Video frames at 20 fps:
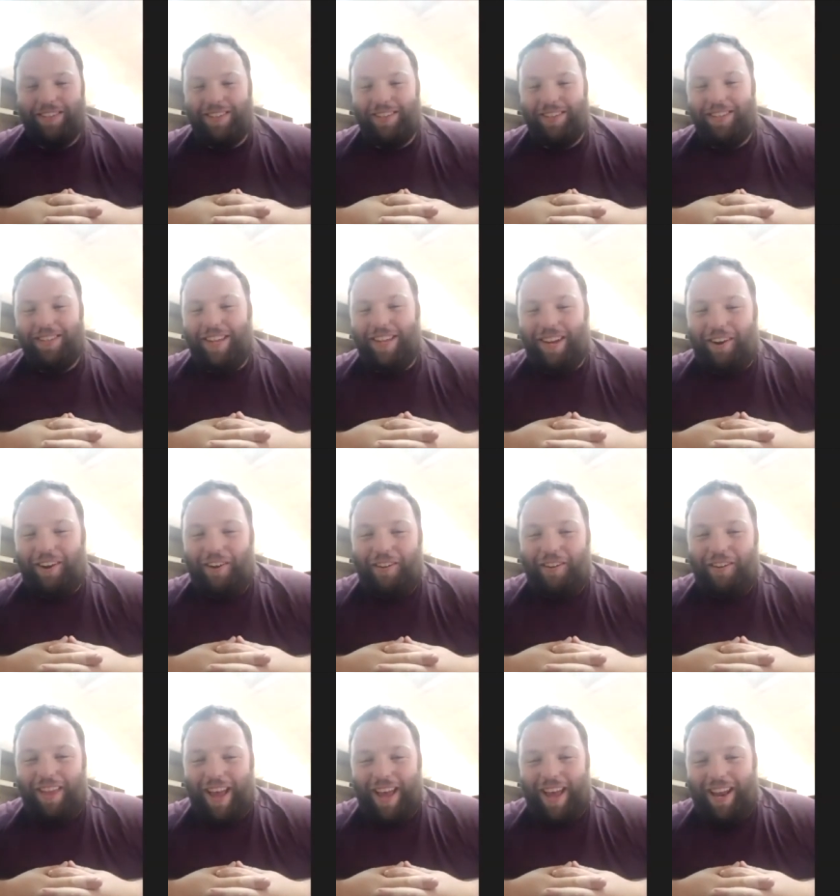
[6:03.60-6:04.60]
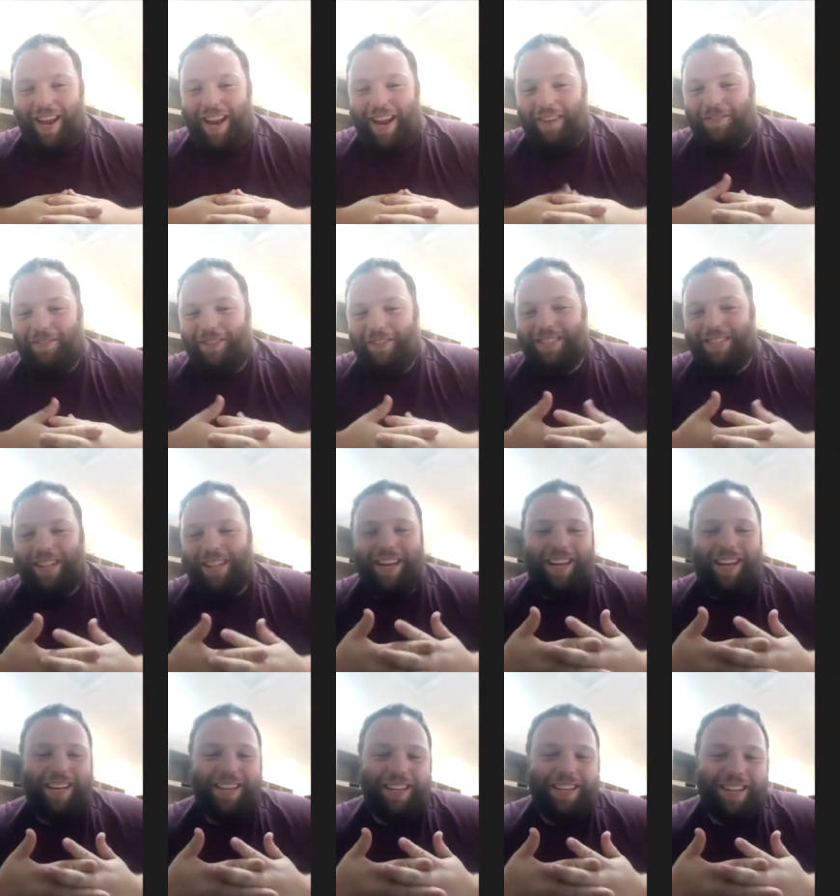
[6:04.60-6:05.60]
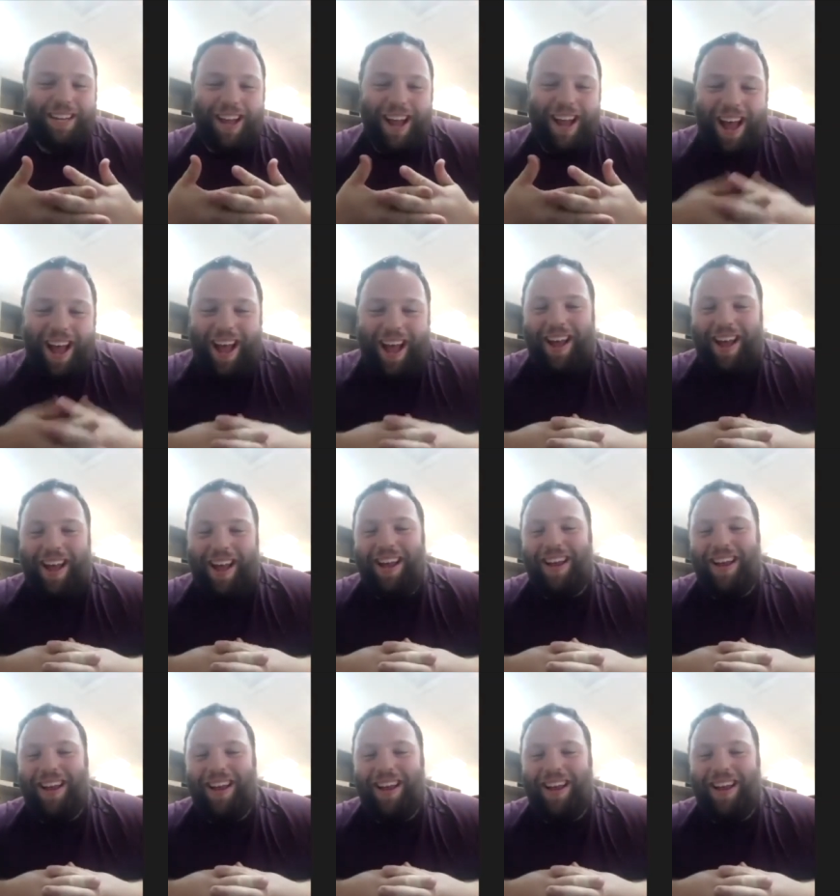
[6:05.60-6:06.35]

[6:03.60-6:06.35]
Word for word: Like all that. And I'm just like, I